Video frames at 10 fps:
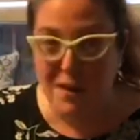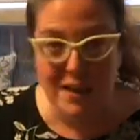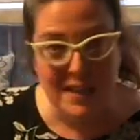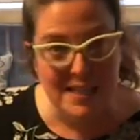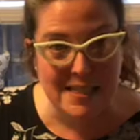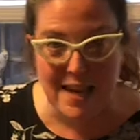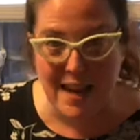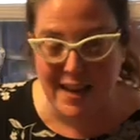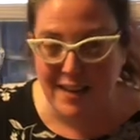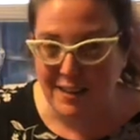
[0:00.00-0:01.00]
what can I
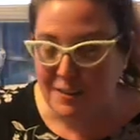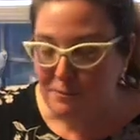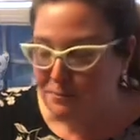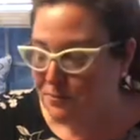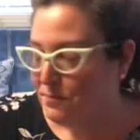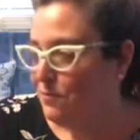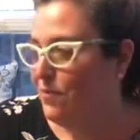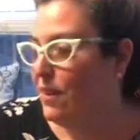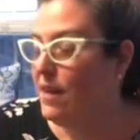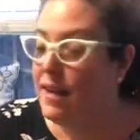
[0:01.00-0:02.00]
say?
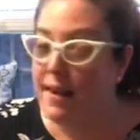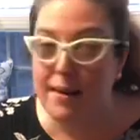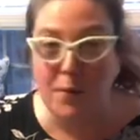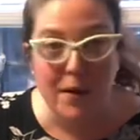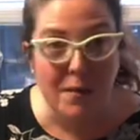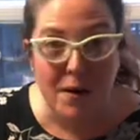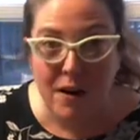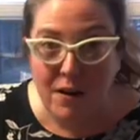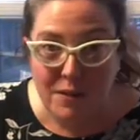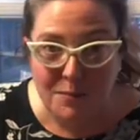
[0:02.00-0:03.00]
You can't win them
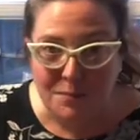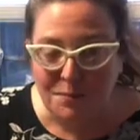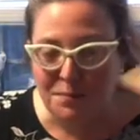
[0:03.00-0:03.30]
all.